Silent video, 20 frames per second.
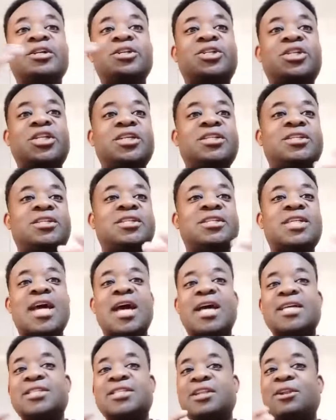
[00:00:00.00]
Jesus
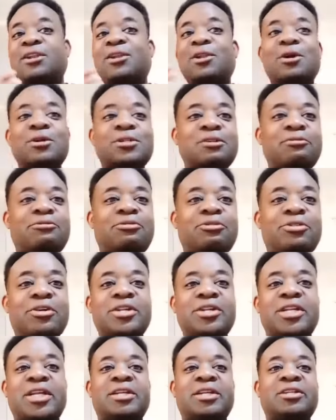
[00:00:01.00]
has a lot of
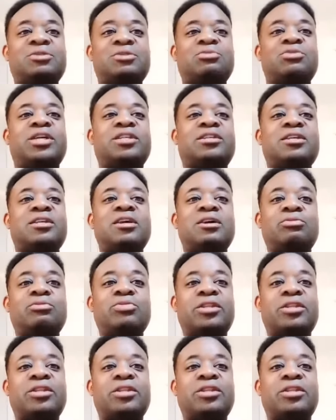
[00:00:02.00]
run-ins with